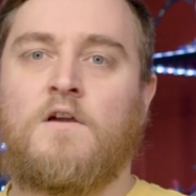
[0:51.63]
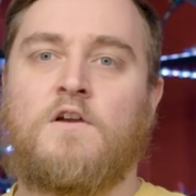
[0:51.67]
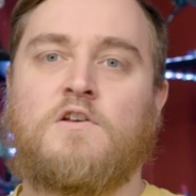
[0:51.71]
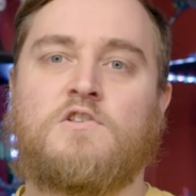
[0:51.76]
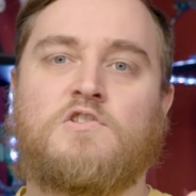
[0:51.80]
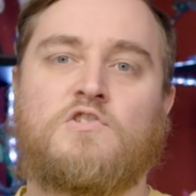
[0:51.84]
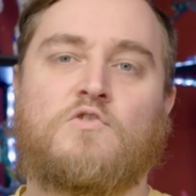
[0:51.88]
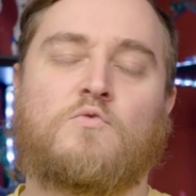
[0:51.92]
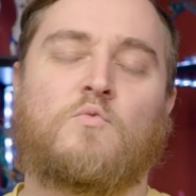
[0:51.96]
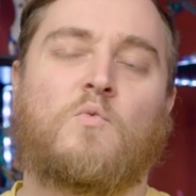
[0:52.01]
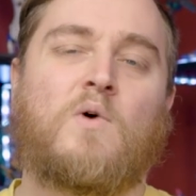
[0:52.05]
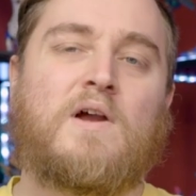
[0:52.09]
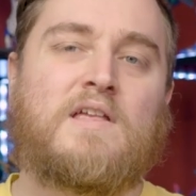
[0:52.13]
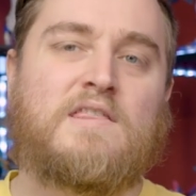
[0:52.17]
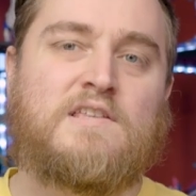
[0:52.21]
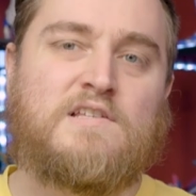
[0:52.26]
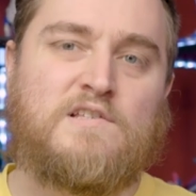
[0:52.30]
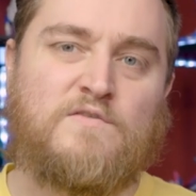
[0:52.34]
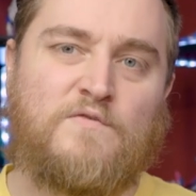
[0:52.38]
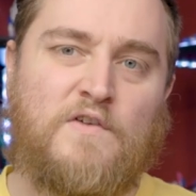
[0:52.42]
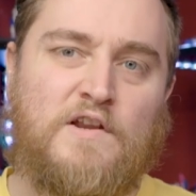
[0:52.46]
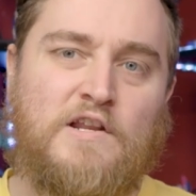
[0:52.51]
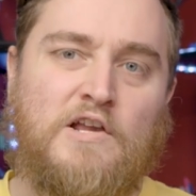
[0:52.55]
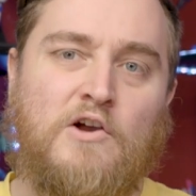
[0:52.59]
So the way
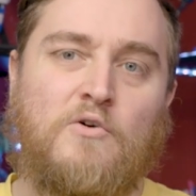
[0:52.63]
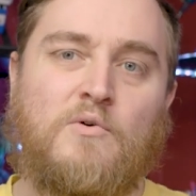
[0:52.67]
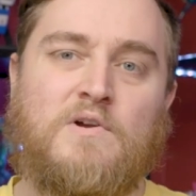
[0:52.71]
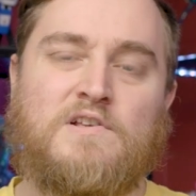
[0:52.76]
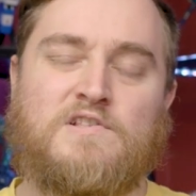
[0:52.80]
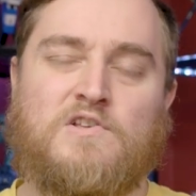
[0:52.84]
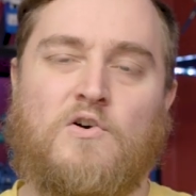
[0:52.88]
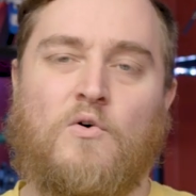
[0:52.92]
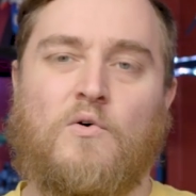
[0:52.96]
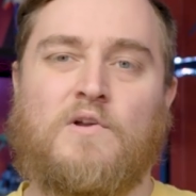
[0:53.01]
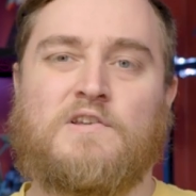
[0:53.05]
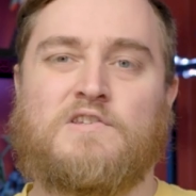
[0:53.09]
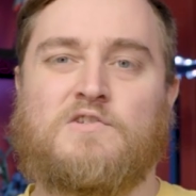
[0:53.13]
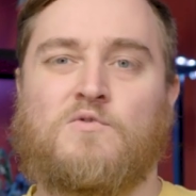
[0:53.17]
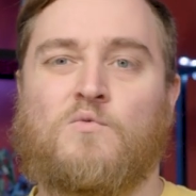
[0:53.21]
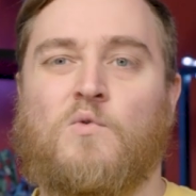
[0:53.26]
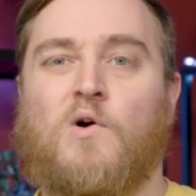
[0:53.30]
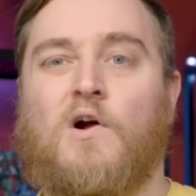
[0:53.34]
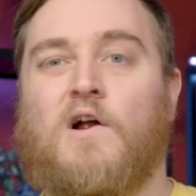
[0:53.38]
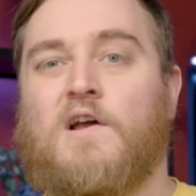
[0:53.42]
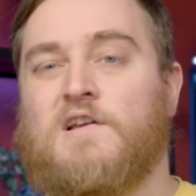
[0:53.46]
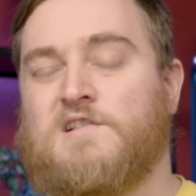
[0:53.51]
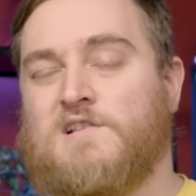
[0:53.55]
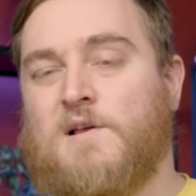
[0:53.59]
this video is going to
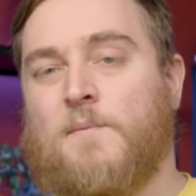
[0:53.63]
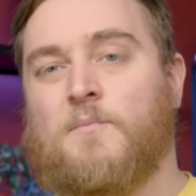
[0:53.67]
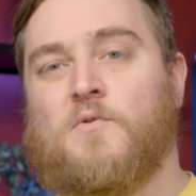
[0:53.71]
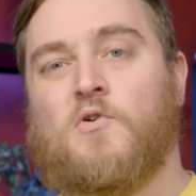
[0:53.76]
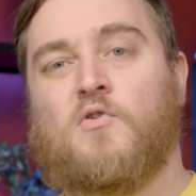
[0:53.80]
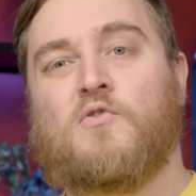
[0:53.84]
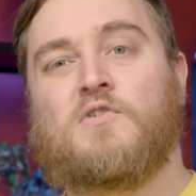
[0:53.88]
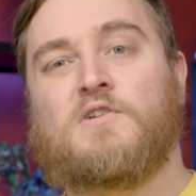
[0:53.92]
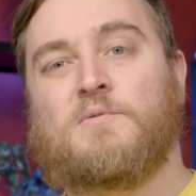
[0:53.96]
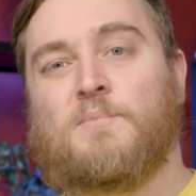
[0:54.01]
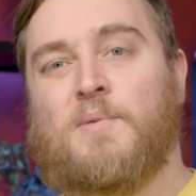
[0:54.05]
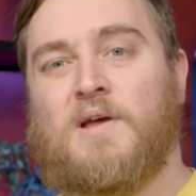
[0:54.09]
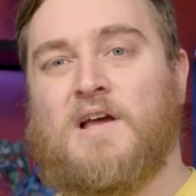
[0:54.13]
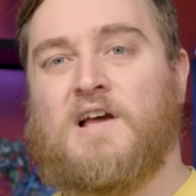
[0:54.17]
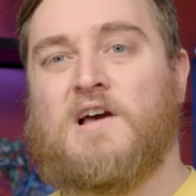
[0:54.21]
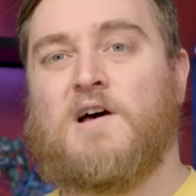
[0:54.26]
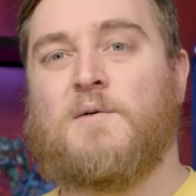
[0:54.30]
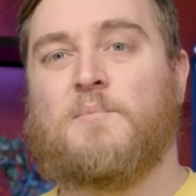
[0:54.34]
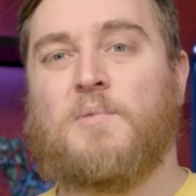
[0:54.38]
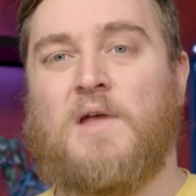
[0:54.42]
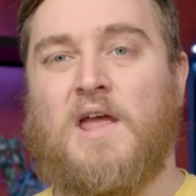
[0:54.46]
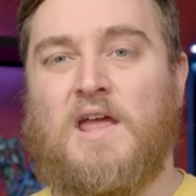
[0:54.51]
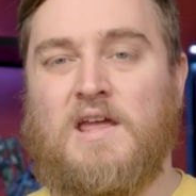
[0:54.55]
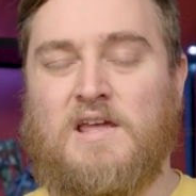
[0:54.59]
work is I'm going to pick
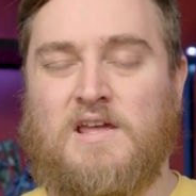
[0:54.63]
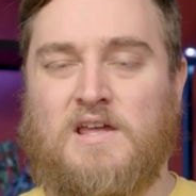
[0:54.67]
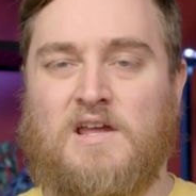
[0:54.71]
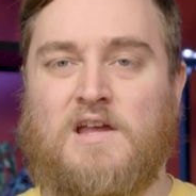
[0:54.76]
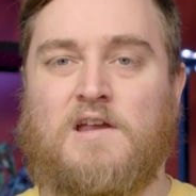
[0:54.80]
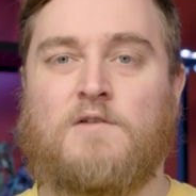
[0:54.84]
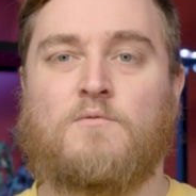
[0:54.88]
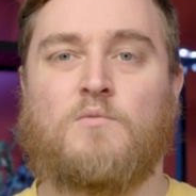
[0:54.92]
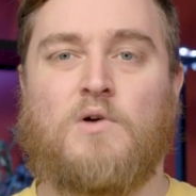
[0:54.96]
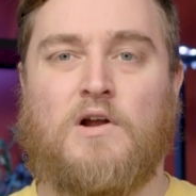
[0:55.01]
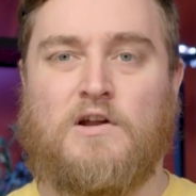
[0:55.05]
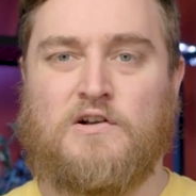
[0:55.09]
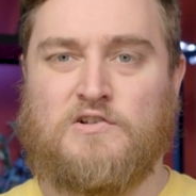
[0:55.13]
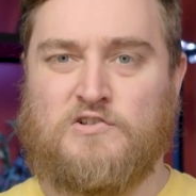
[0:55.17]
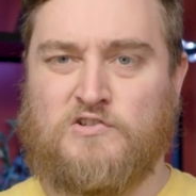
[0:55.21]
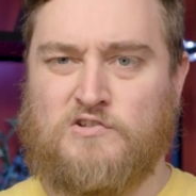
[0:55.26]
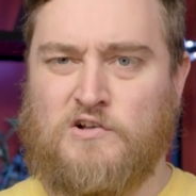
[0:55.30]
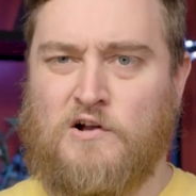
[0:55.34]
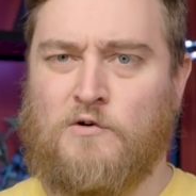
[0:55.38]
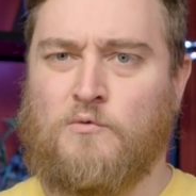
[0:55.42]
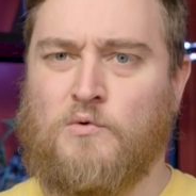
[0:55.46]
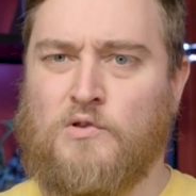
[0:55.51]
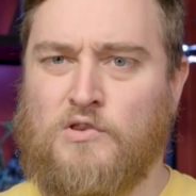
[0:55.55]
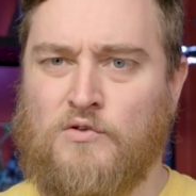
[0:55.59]
up a kit. We're going to
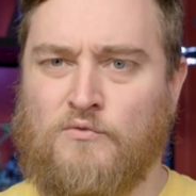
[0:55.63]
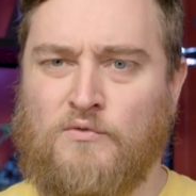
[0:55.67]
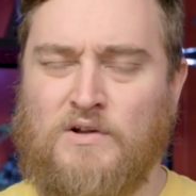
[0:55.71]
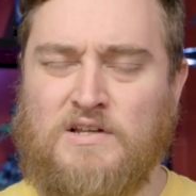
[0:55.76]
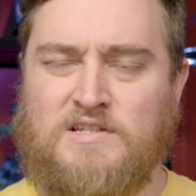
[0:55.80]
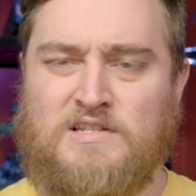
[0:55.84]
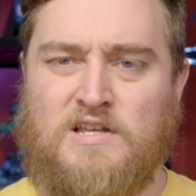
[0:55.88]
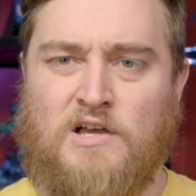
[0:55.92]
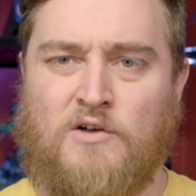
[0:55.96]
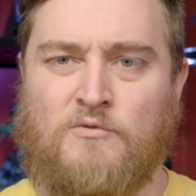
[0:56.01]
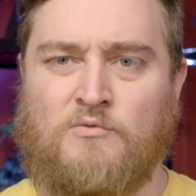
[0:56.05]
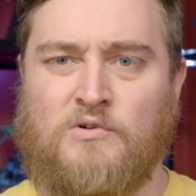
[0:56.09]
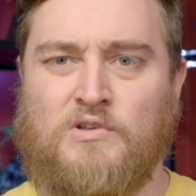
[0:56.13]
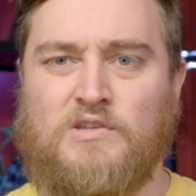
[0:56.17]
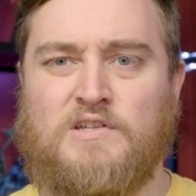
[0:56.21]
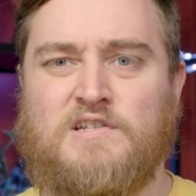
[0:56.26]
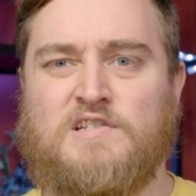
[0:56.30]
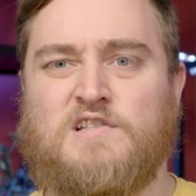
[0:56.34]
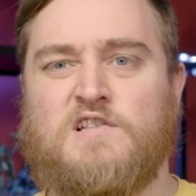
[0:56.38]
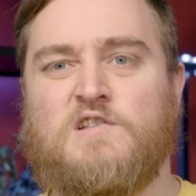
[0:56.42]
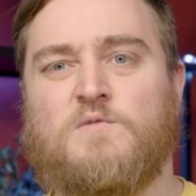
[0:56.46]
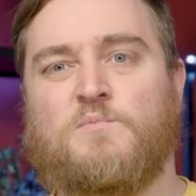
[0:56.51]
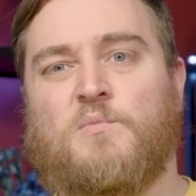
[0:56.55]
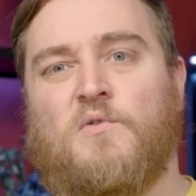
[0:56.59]
start with the retail
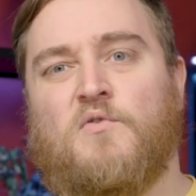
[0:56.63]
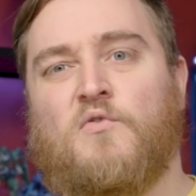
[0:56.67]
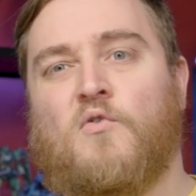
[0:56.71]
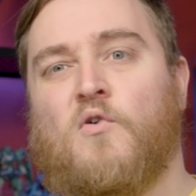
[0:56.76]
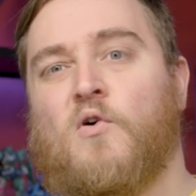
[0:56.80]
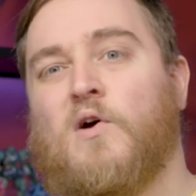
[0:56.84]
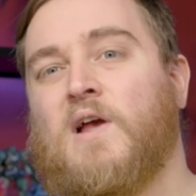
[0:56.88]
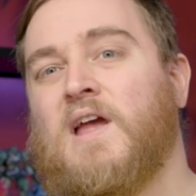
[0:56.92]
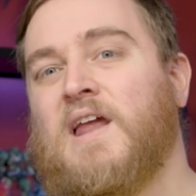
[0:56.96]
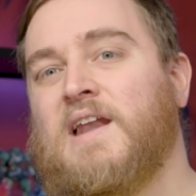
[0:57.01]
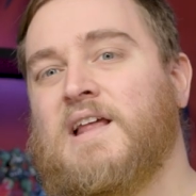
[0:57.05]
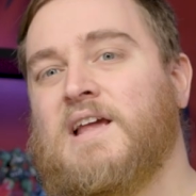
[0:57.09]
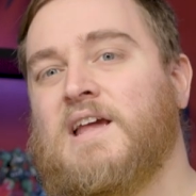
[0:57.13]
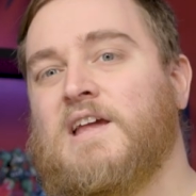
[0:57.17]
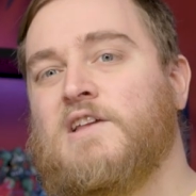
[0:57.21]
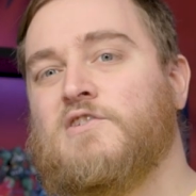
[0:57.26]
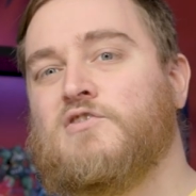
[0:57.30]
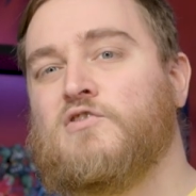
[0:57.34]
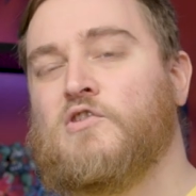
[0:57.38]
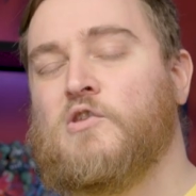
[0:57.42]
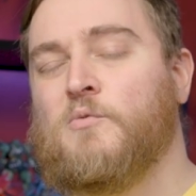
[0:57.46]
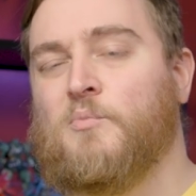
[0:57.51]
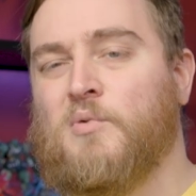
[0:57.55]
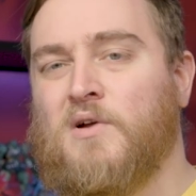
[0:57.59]
releases before getting
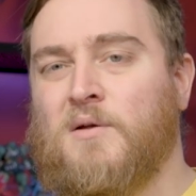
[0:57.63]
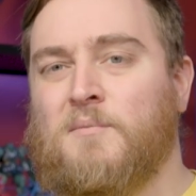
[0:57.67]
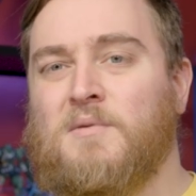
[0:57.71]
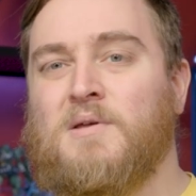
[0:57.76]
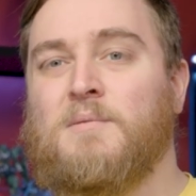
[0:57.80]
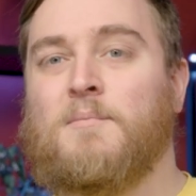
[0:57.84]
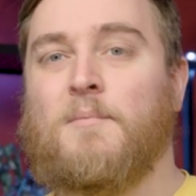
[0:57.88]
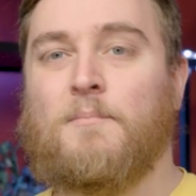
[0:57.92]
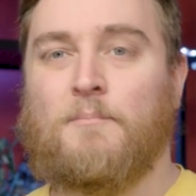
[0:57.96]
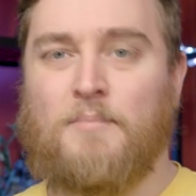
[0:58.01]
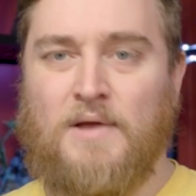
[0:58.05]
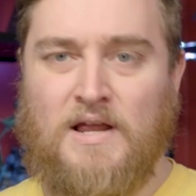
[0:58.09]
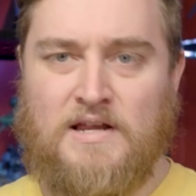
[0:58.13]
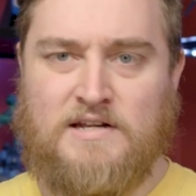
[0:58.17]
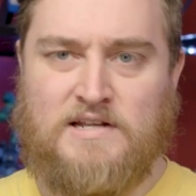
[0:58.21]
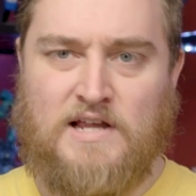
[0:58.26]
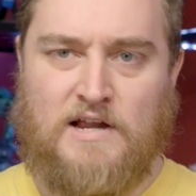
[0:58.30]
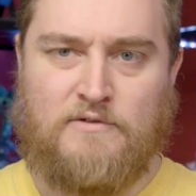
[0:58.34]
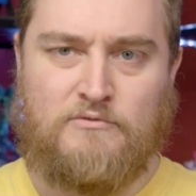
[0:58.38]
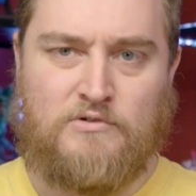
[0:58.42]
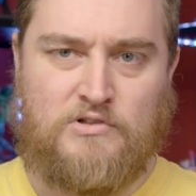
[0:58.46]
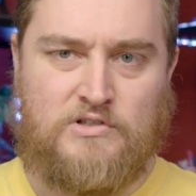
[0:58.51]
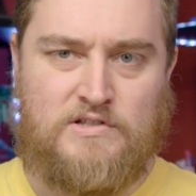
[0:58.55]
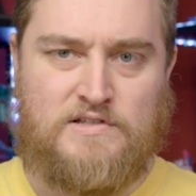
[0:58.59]
into the premium
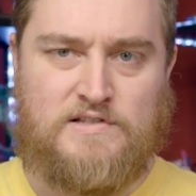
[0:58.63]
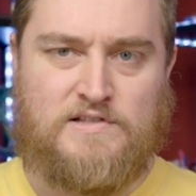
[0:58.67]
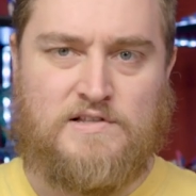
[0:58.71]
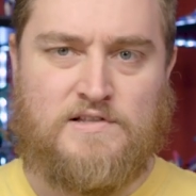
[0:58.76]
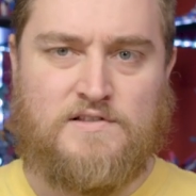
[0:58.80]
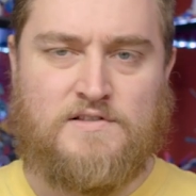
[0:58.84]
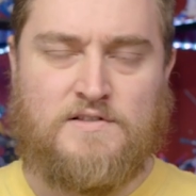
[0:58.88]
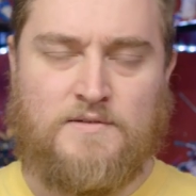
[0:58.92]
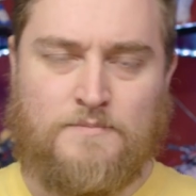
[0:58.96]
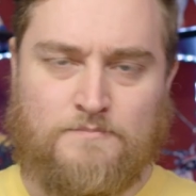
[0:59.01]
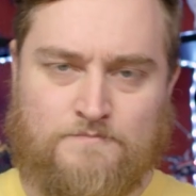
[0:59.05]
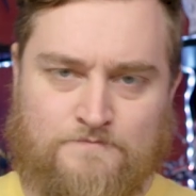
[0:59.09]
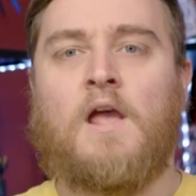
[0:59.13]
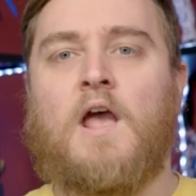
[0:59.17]
Bandai releases.